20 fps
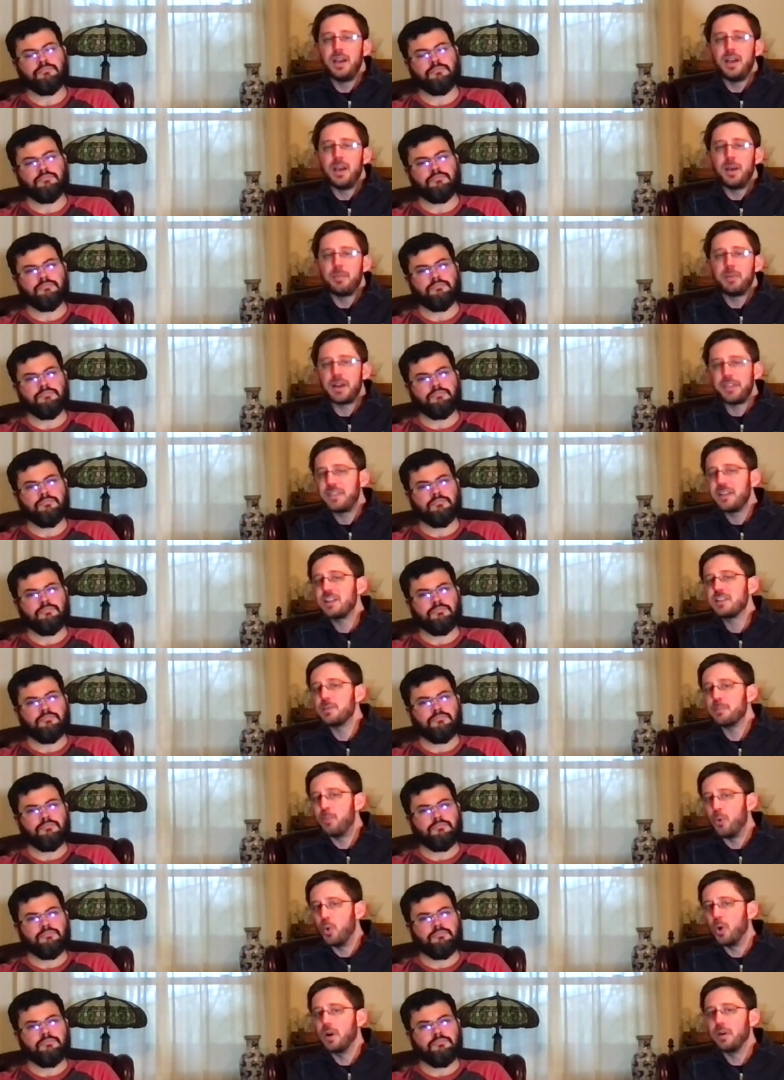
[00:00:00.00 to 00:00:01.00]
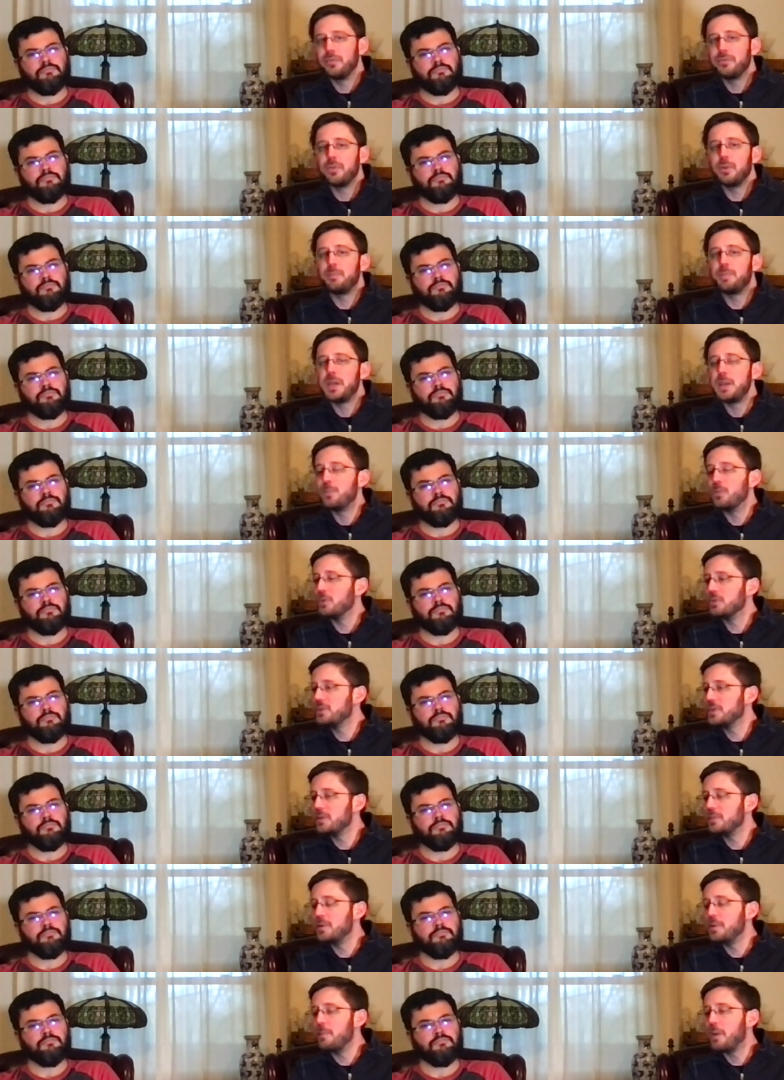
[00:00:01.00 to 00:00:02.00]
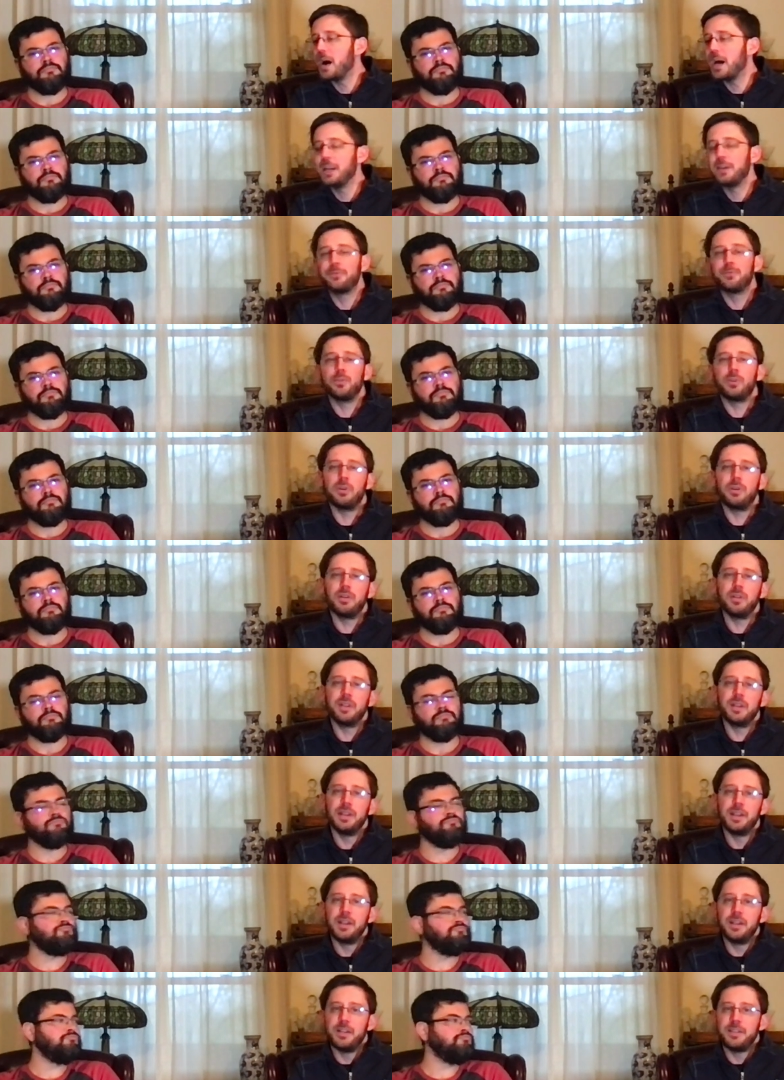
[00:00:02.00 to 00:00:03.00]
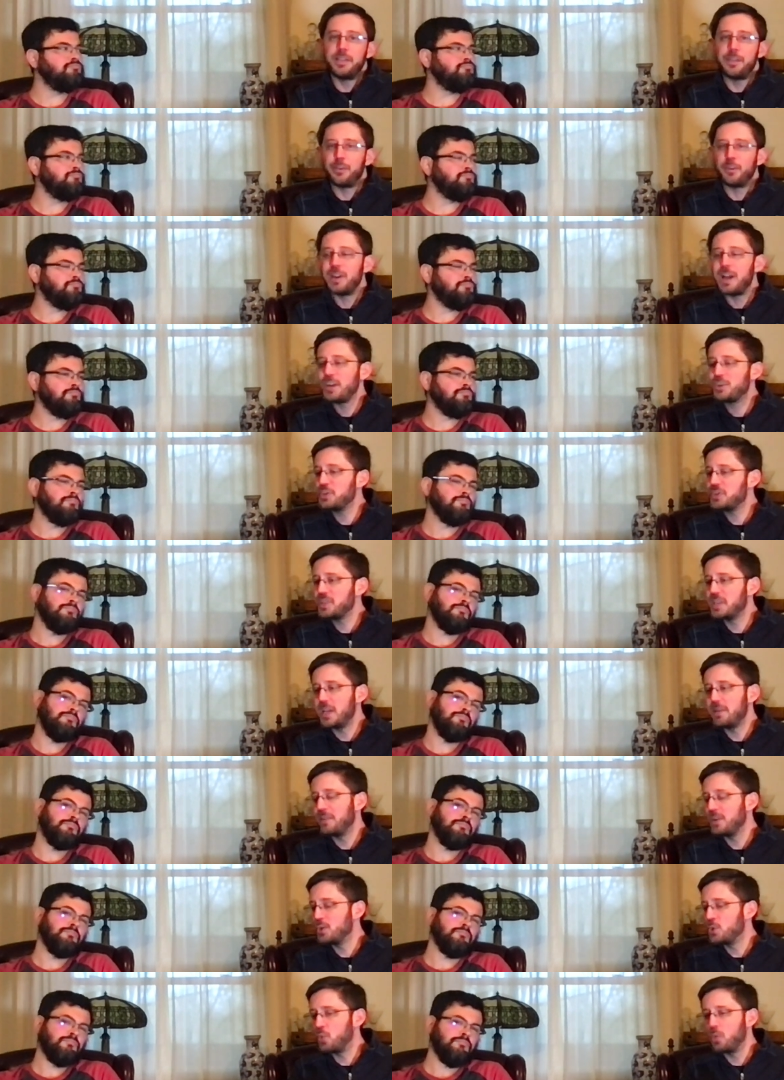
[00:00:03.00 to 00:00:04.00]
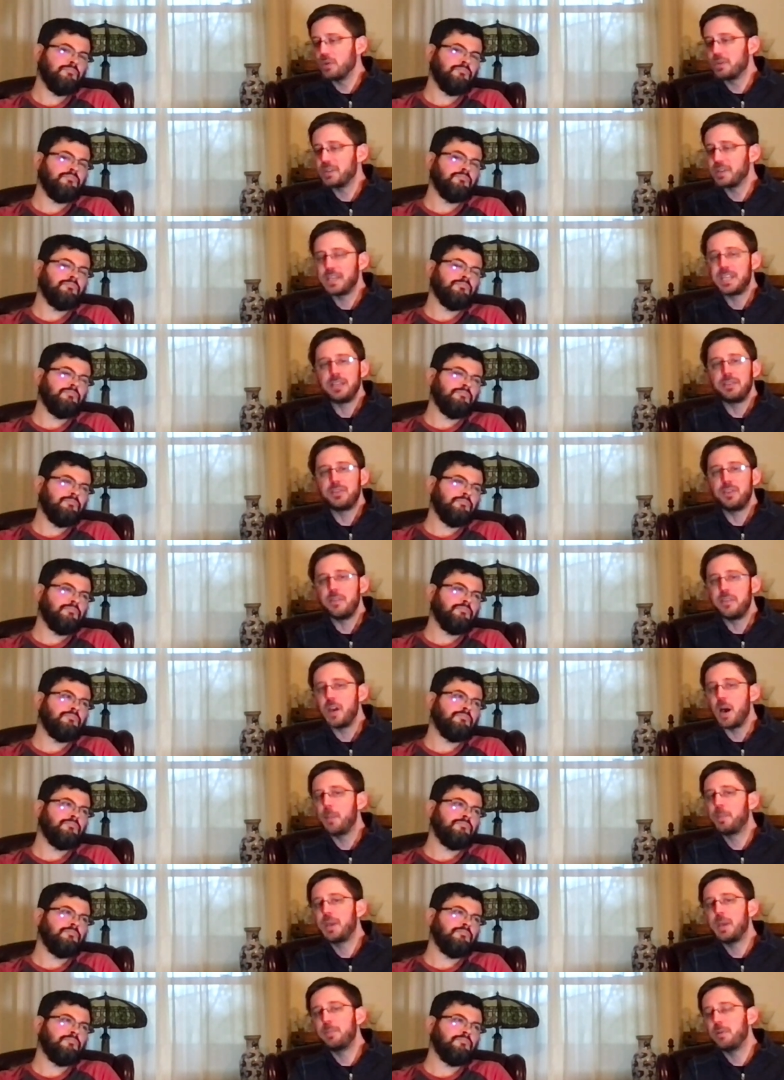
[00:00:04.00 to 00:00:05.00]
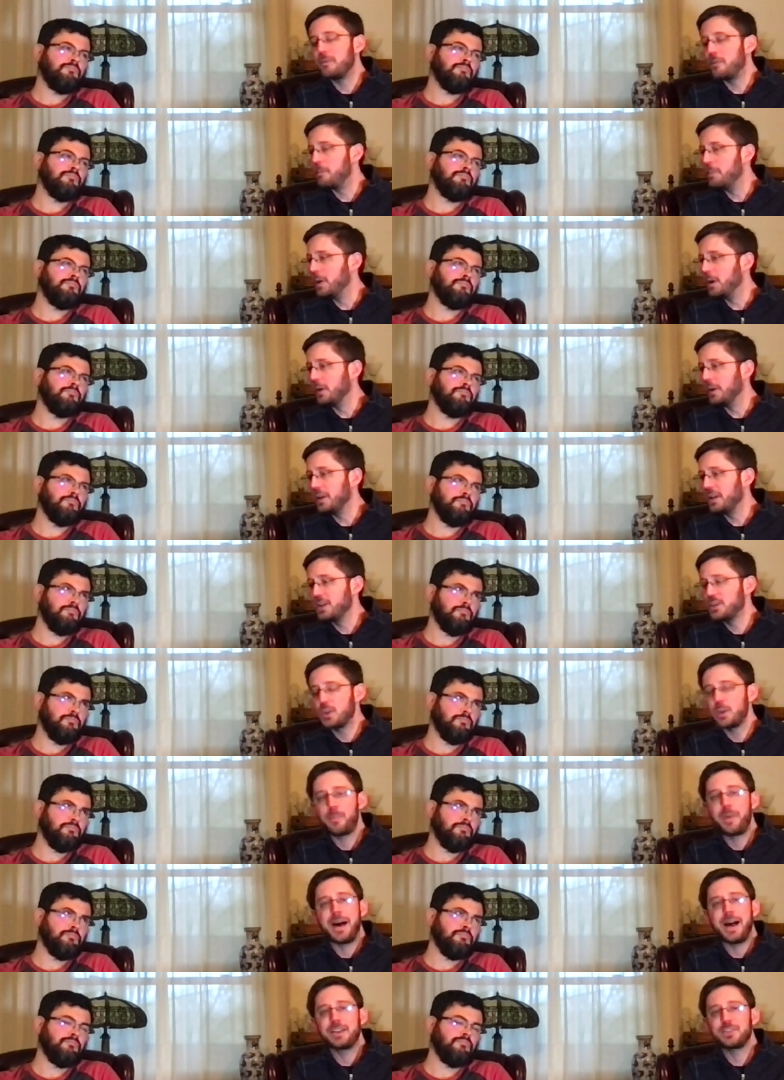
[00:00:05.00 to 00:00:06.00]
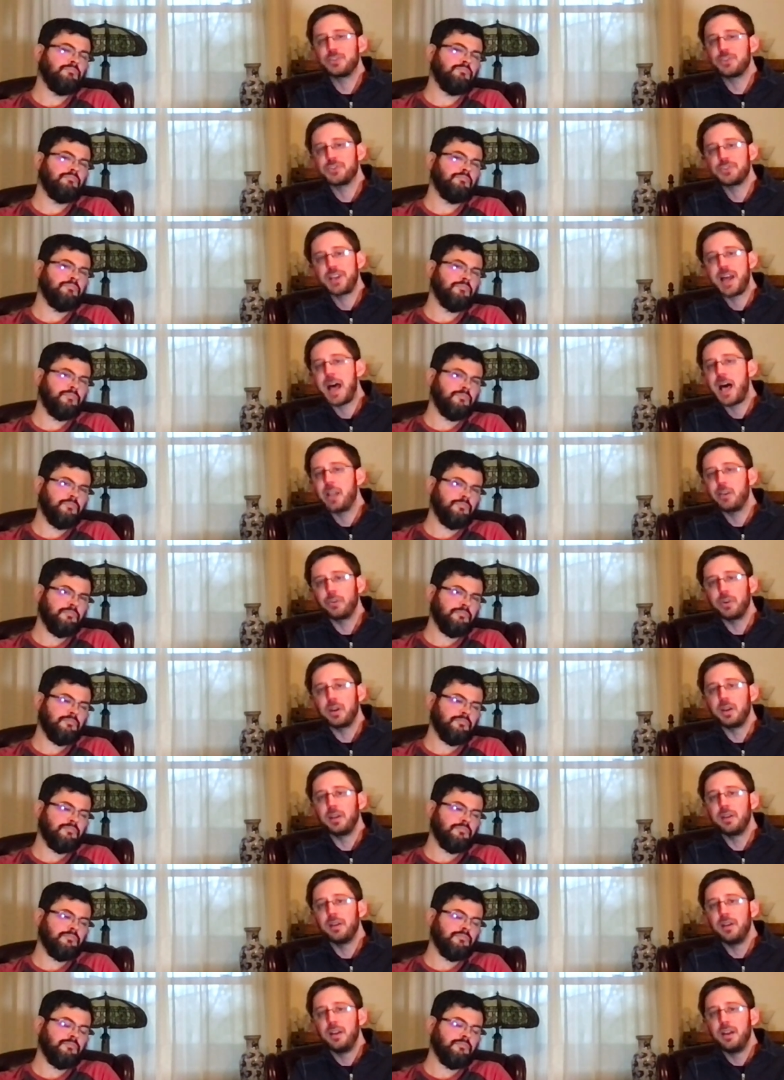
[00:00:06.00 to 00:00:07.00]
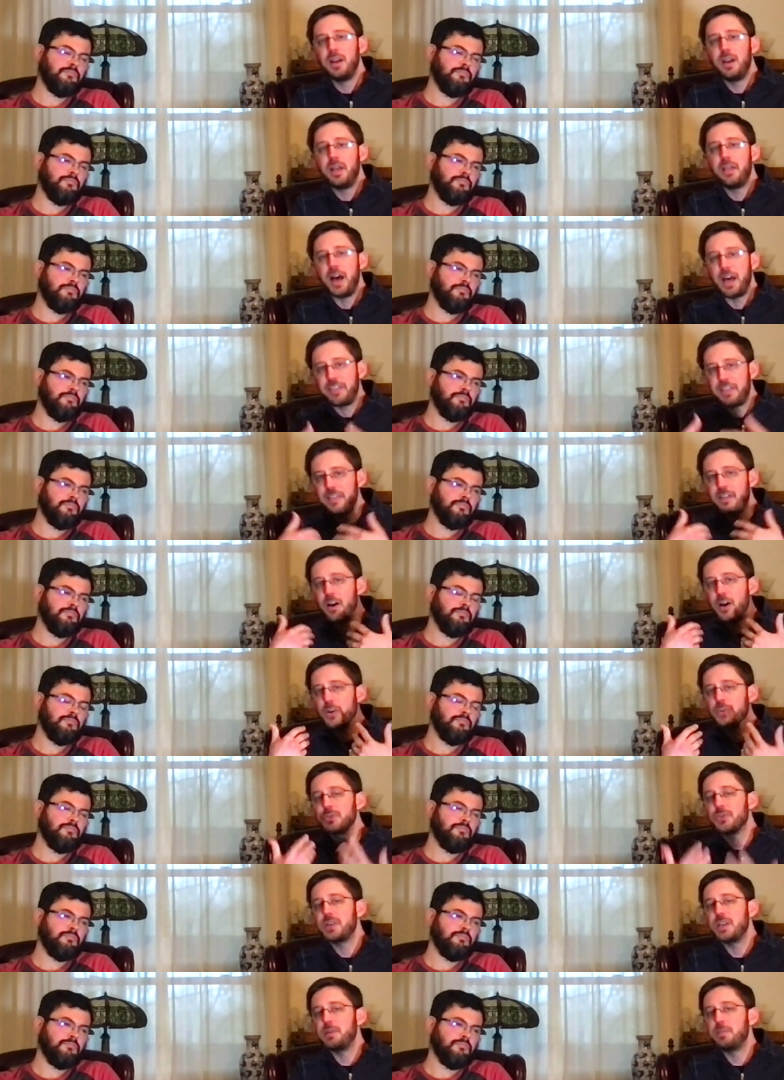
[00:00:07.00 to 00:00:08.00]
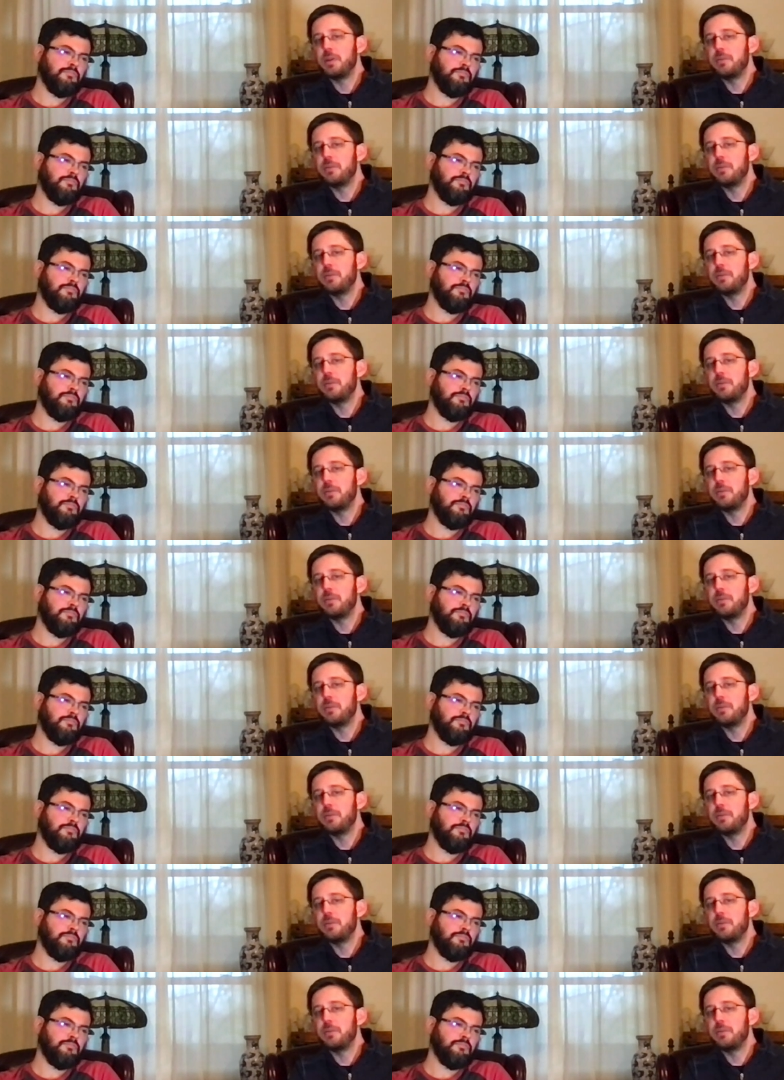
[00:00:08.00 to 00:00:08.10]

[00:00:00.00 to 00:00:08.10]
Speaker 1: But I think it's important for people to be mindful mm-hmm. that they're not just giving to, to, to, the upkeep of a building, to the mm-hmm. pastor's salary. I think they also need to be